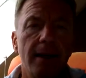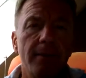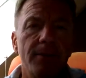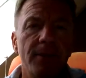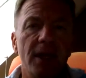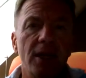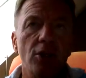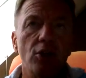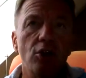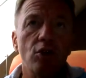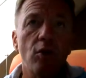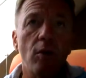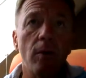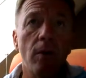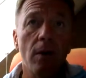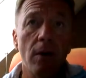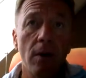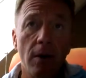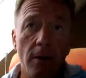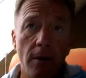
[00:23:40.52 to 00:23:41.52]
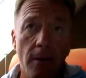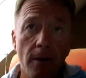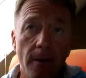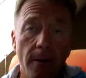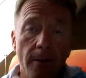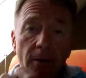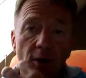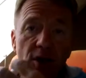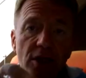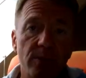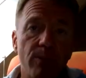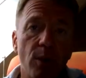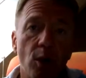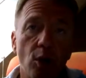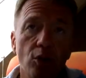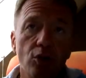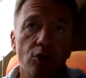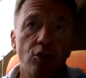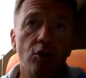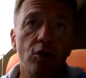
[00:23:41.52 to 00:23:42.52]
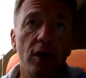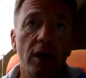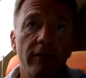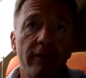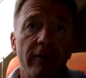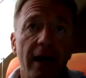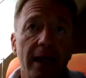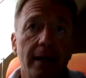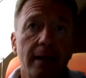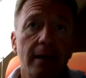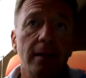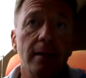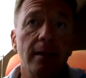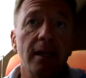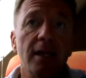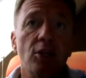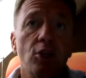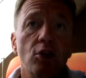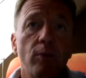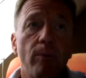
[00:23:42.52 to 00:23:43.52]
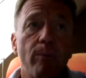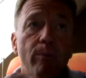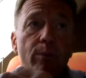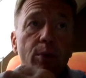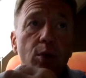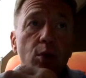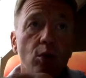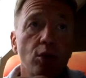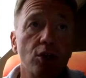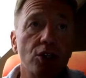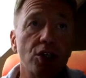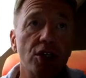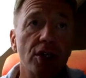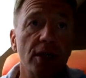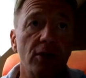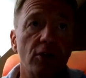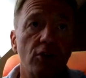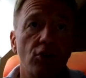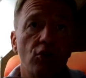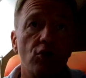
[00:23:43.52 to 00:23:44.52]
that you respond to event, that you push it